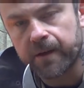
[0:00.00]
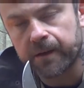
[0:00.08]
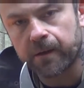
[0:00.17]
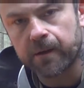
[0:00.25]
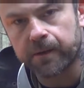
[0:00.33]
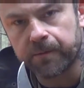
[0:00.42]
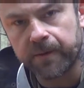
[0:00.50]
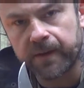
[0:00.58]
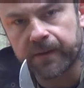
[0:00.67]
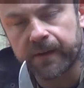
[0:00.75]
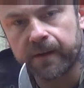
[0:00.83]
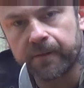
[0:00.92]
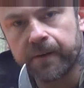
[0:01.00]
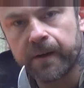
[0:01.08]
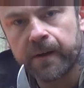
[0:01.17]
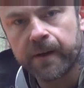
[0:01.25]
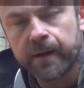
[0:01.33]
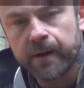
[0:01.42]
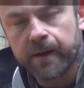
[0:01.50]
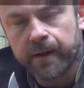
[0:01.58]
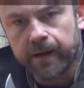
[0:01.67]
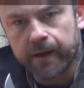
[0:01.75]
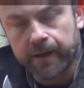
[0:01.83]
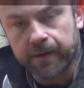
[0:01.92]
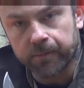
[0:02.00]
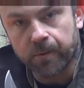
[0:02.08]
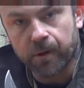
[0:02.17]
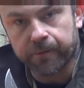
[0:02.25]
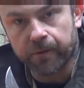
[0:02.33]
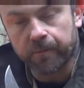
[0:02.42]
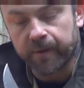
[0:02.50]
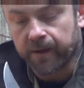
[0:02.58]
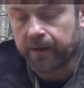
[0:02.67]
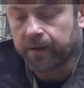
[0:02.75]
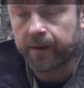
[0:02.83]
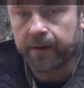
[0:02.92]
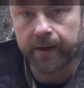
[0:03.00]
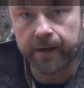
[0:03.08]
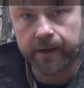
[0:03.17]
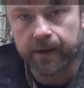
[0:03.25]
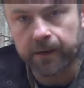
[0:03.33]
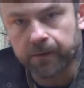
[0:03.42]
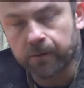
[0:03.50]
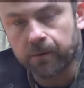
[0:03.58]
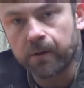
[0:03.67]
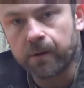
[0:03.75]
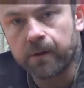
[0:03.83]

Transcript: it a lot with this knife, and it's worked for me, and I got no